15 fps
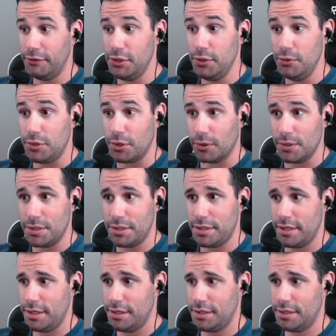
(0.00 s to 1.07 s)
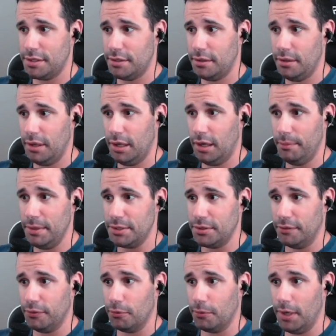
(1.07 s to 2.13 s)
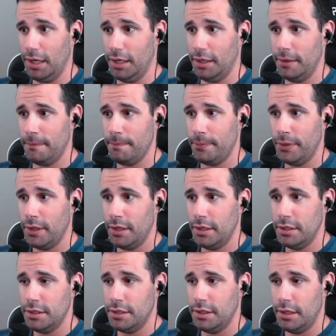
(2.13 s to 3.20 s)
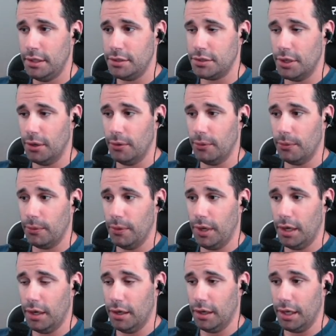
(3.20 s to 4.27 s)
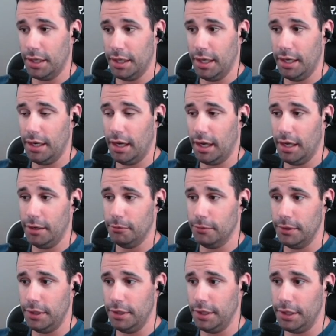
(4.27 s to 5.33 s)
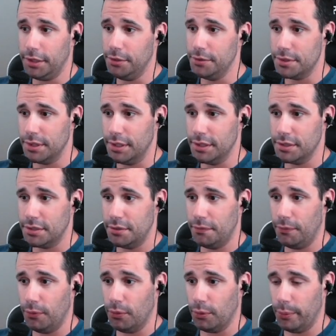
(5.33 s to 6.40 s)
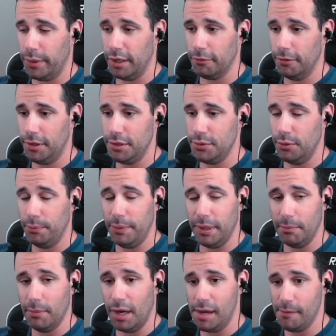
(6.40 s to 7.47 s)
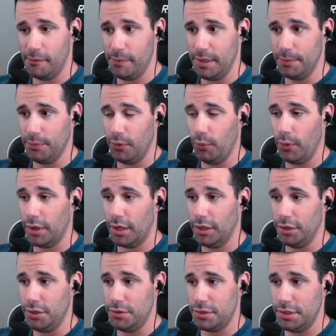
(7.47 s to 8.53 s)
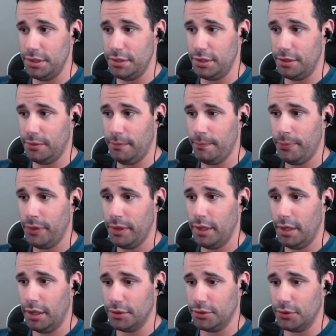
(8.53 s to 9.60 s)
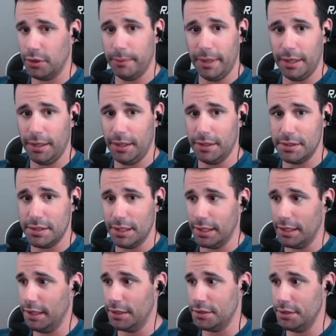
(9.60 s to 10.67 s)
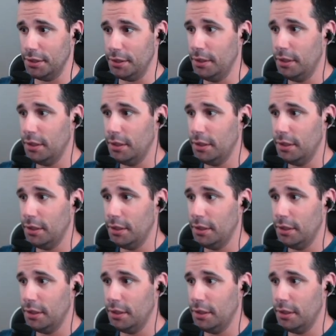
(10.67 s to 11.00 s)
2 charges of this, based off the rank. So, again, I really like using this for when I run into a big mob of people. What I'll usually do, I'll talk about it in a second actually.